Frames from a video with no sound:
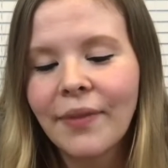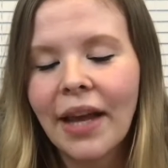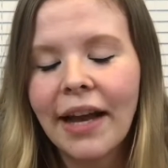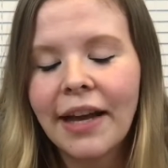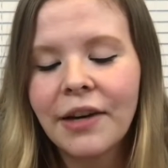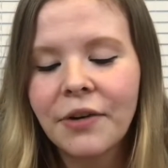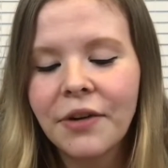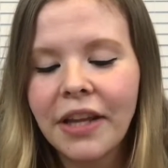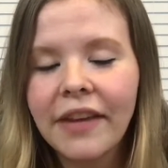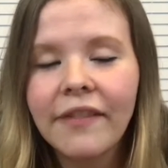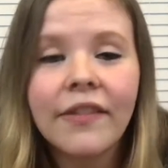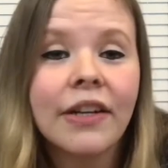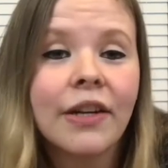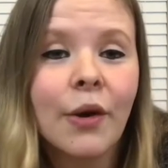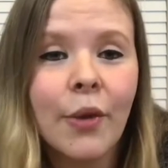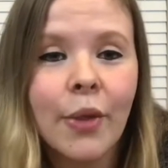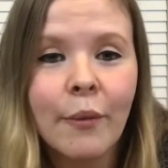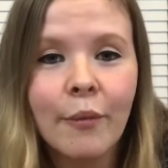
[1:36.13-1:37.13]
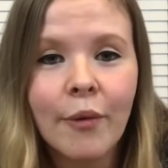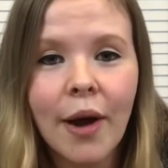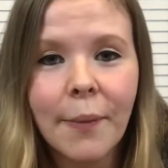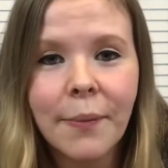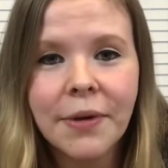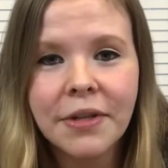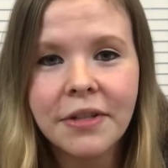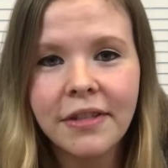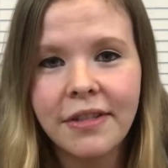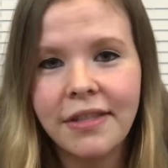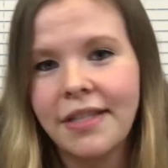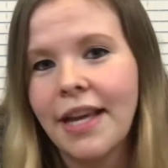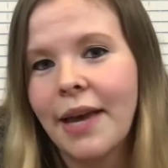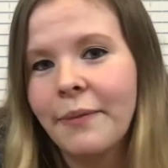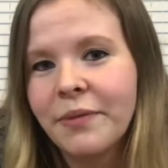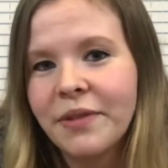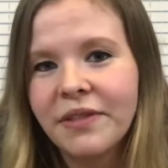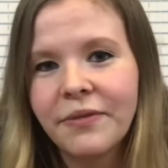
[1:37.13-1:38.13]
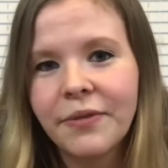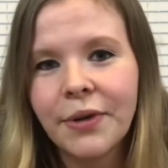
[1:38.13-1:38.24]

I don't even know the proper steps